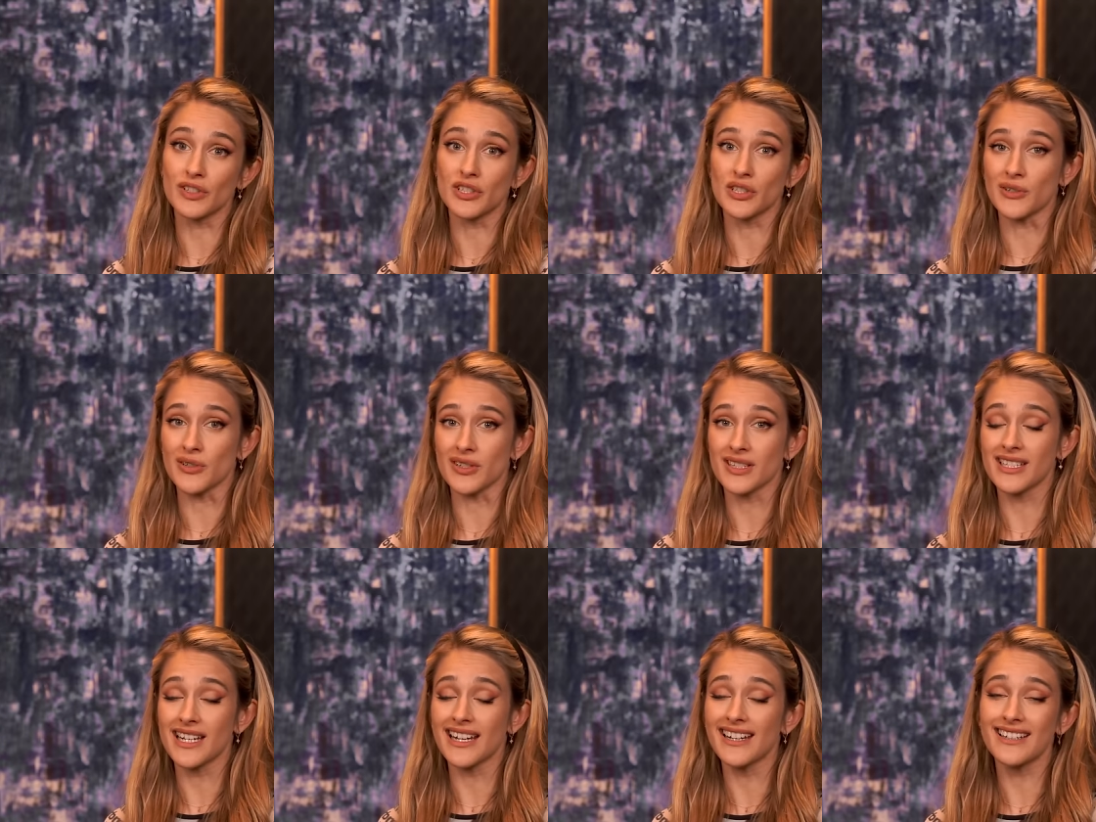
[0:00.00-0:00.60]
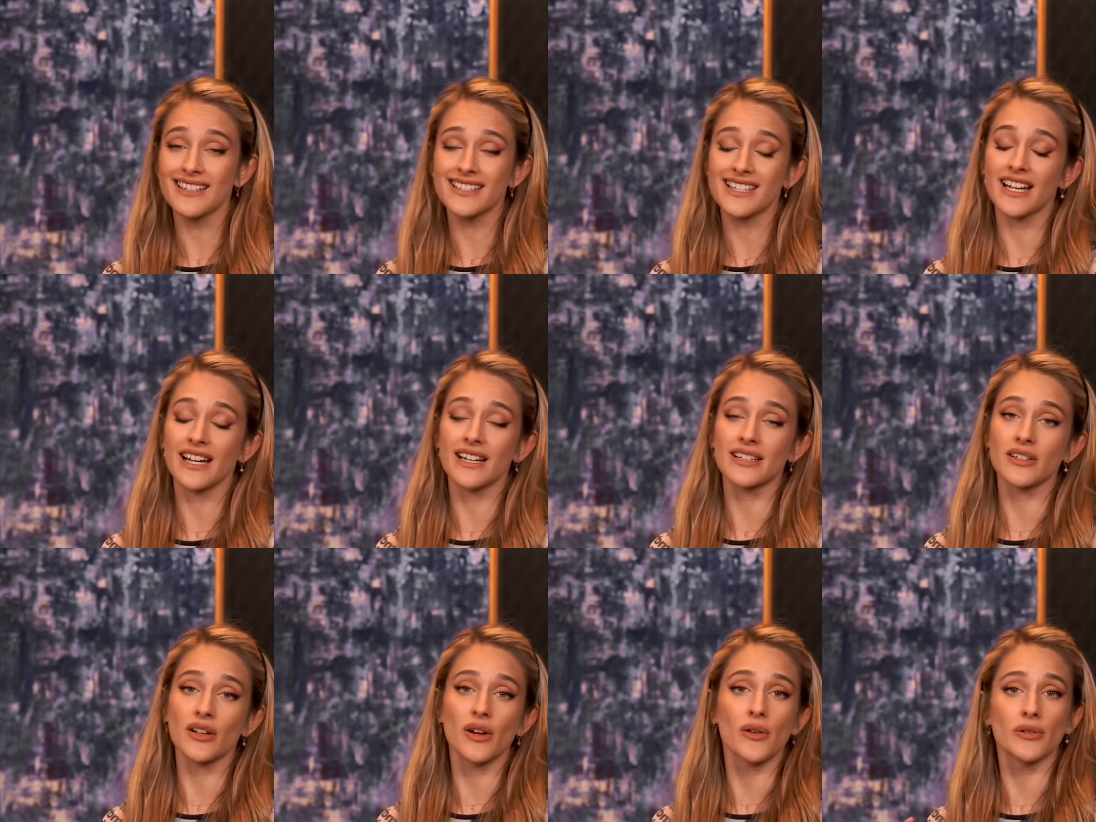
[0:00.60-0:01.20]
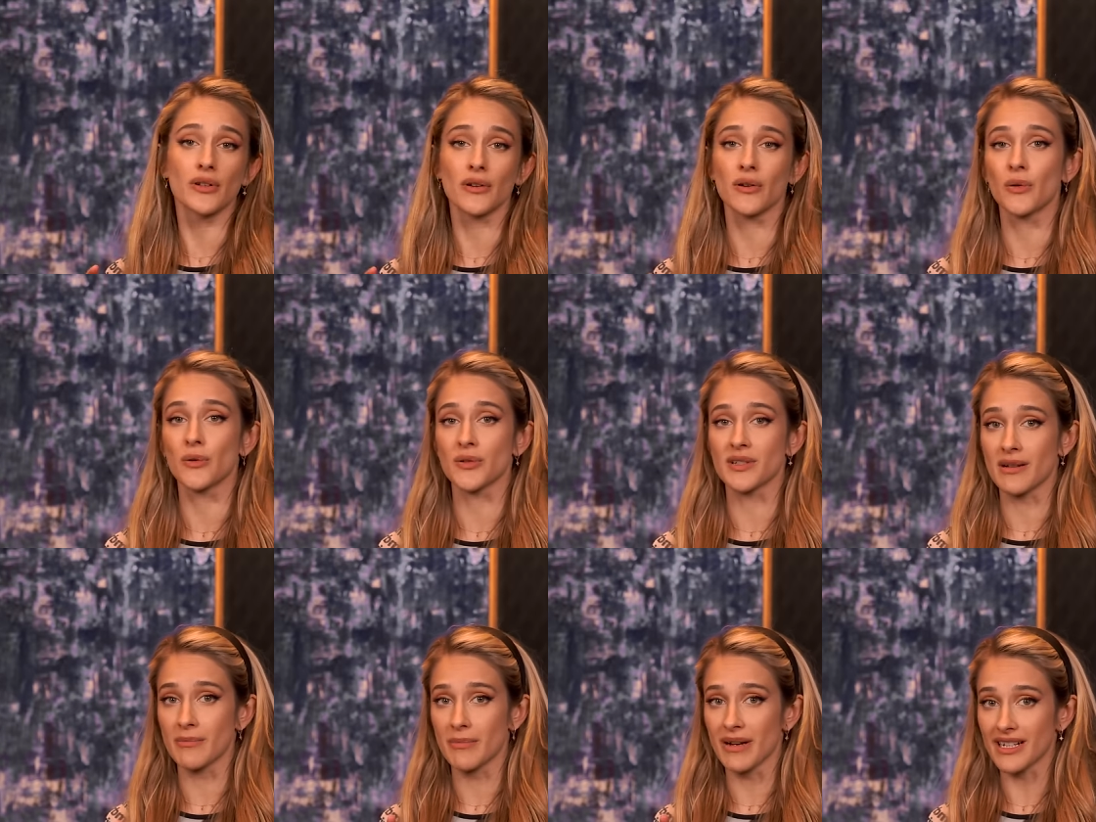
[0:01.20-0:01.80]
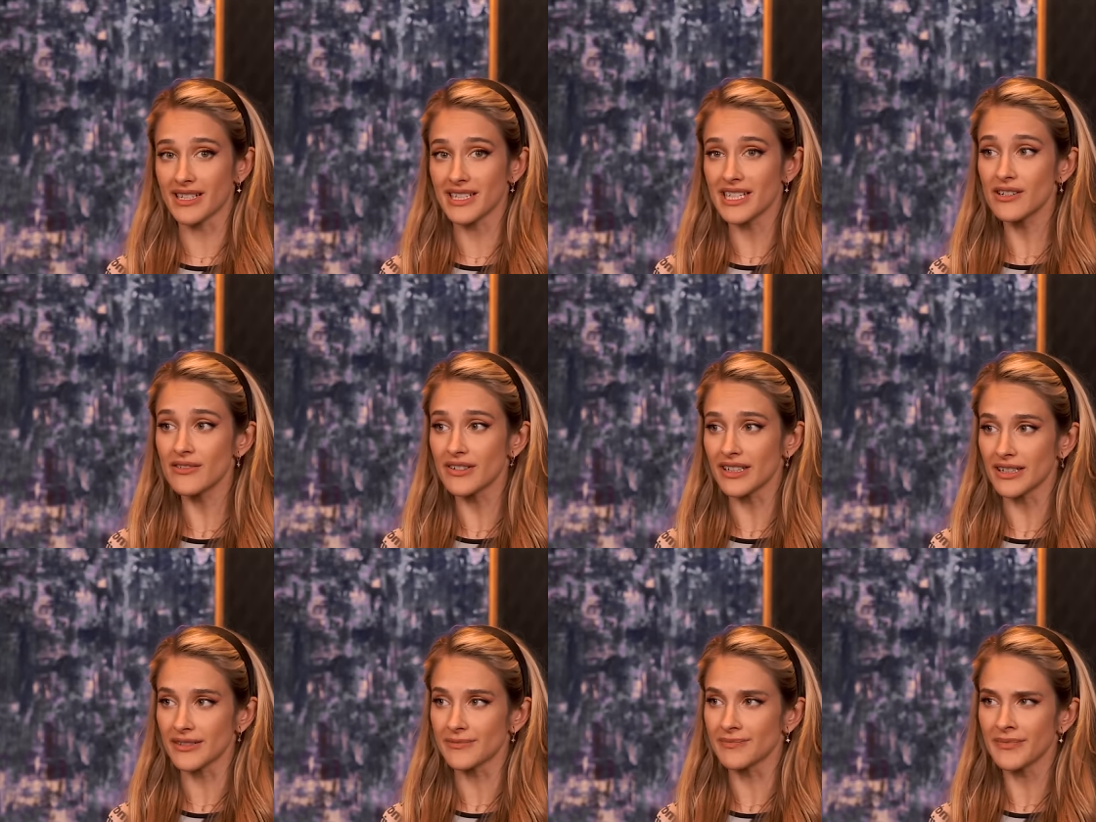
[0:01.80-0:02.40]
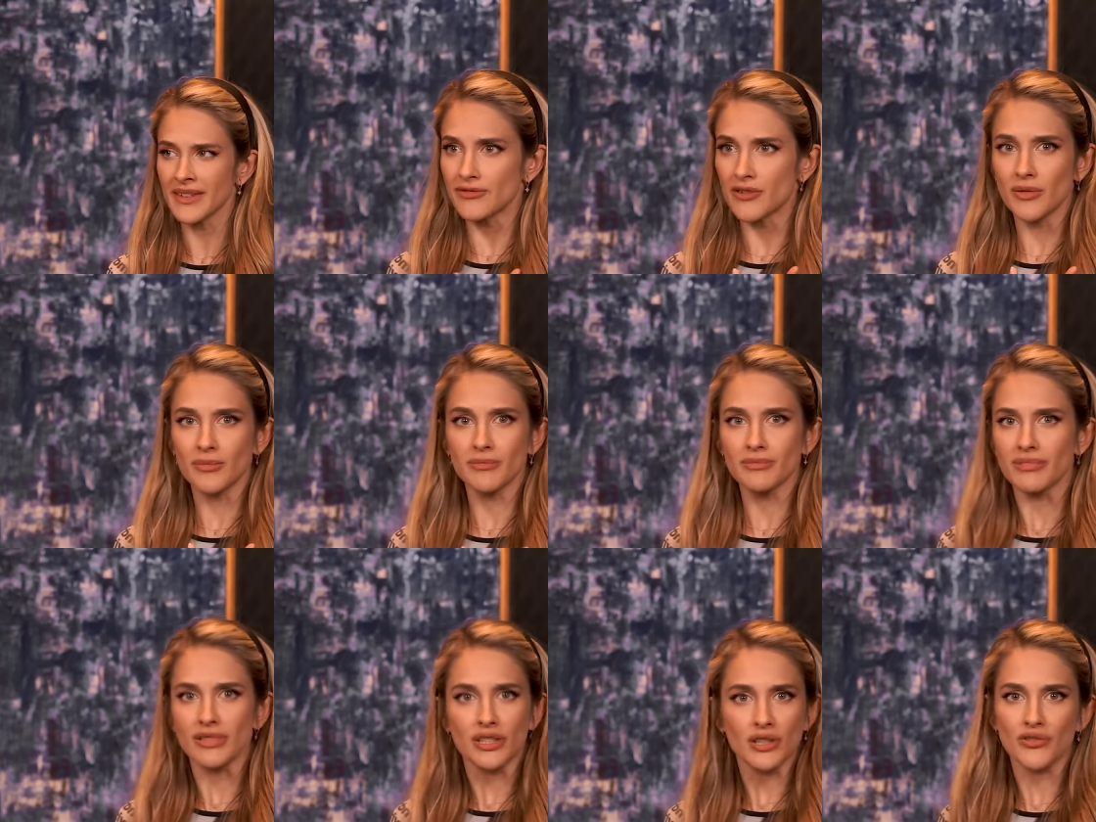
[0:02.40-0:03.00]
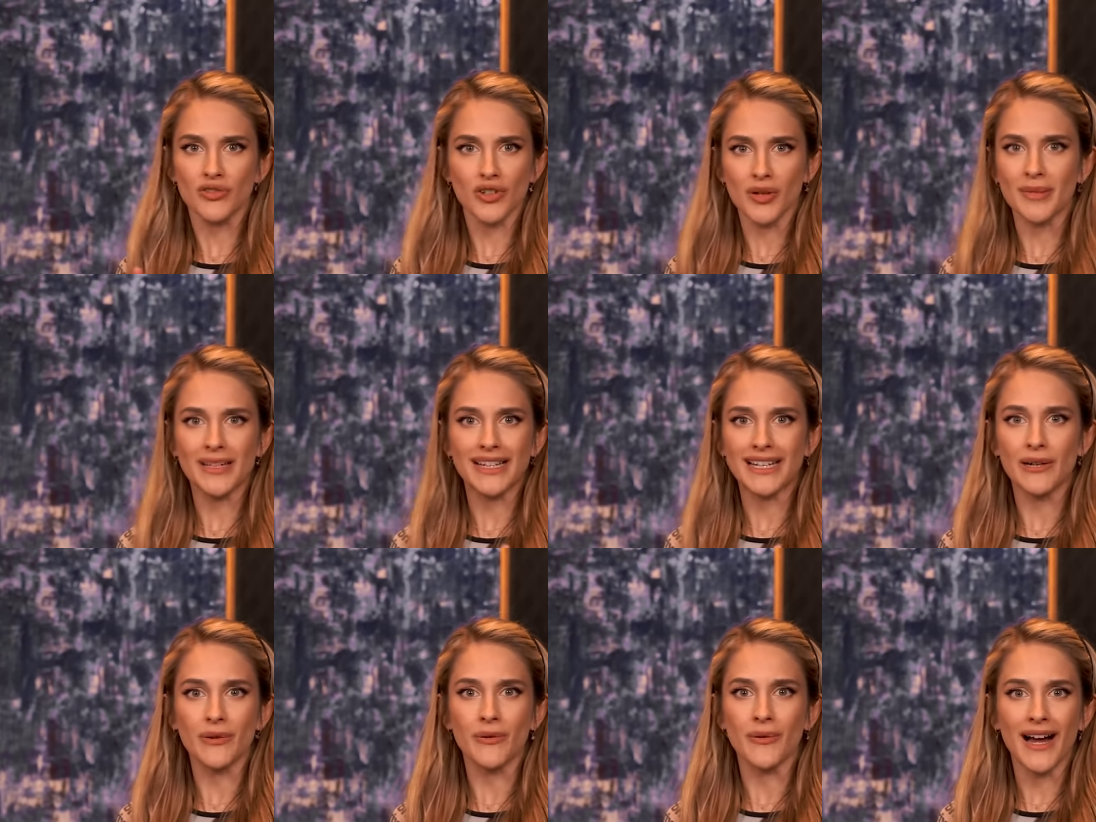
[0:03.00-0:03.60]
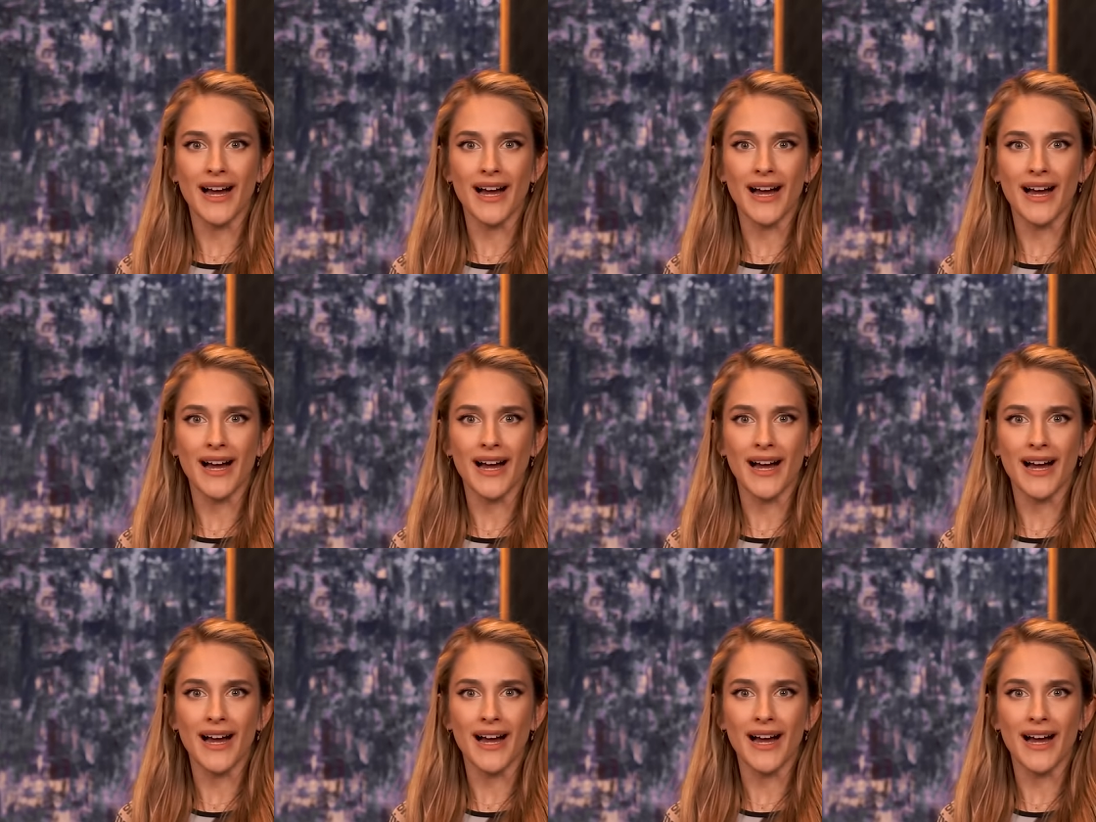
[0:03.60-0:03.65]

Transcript: reduce stains and odor-causing bacteria from your grubby little